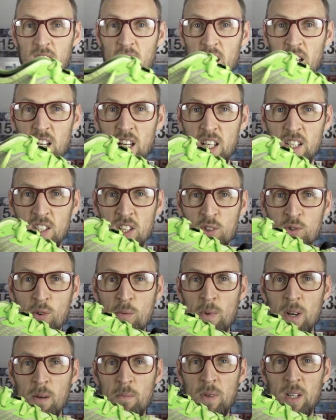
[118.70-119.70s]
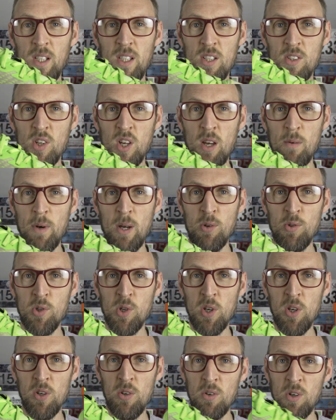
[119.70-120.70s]
Yeah, it does remind me of the Turbo
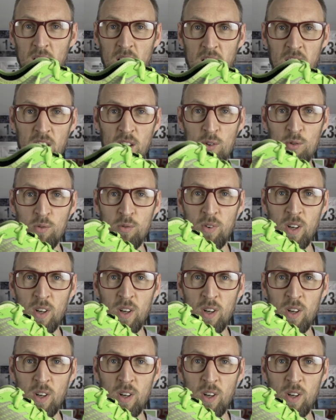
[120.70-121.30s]
2, that heel